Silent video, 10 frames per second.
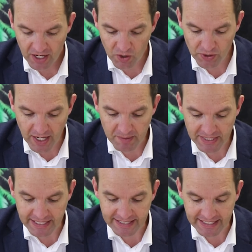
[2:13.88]
her name
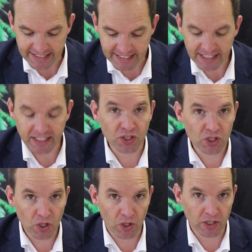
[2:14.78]
is Cecilia
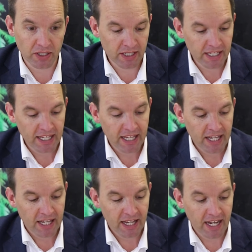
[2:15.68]
Cheong,
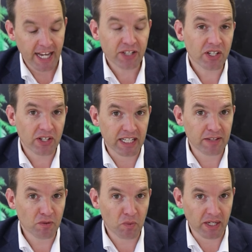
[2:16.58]
actually got
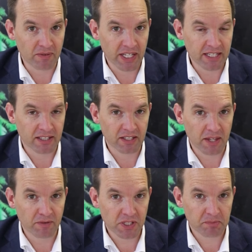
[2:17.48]
given one of these, and
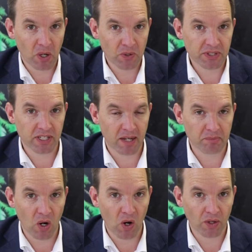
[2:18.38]
they've just posted
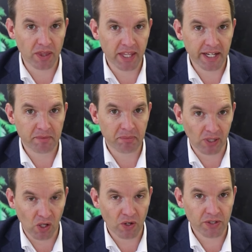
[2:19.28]
up on their
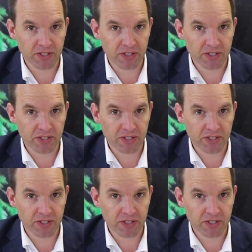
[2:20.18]
blog